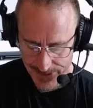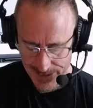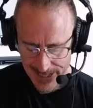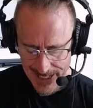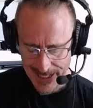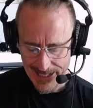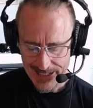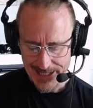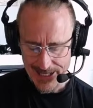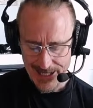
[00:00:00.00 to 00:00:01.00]
Yeah,
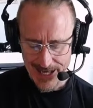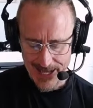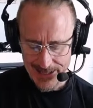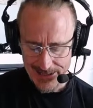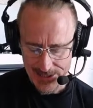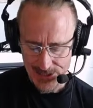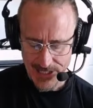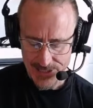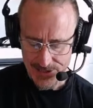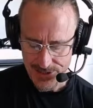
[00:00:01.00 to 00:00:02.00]
he endless
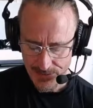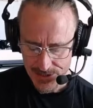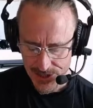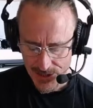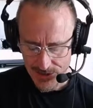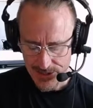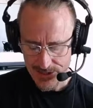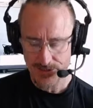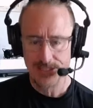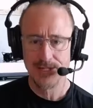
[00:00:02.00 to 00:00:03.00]
treasures. I was chosen
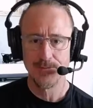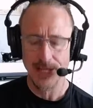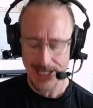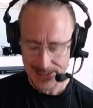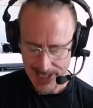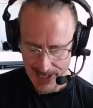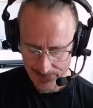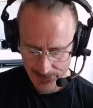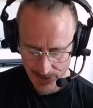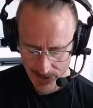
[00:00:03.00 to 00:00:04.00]
to explain to
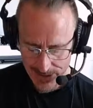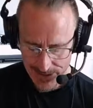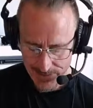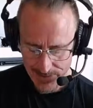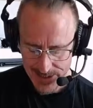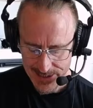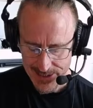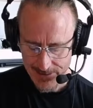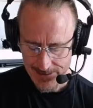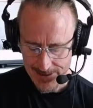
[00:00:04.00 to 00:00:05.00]
everyone this
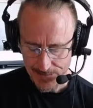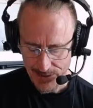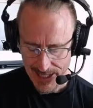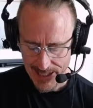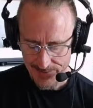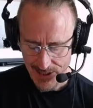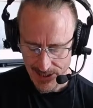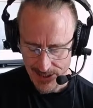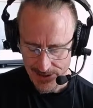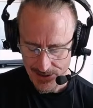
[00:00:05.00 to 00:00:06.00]
mysterious plan of
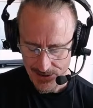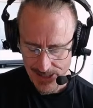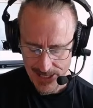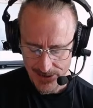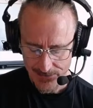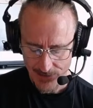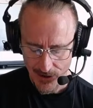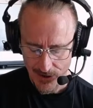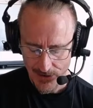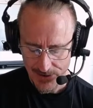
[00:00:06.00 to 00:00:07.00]
God, the creator of
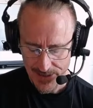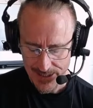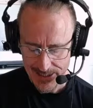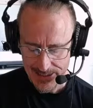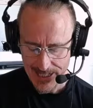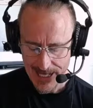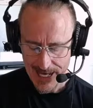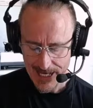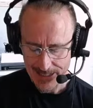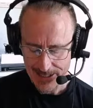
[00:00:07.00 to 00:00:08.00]
all things,
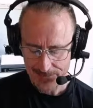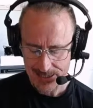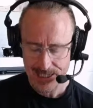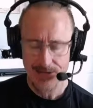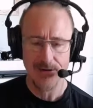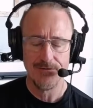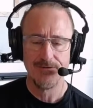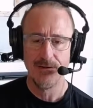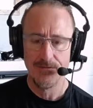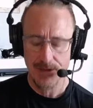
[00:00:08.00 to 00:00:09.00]
had kept secret
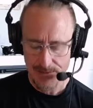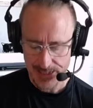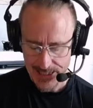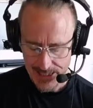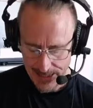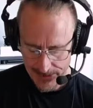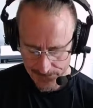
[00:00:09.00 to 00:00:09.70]
from the beginning.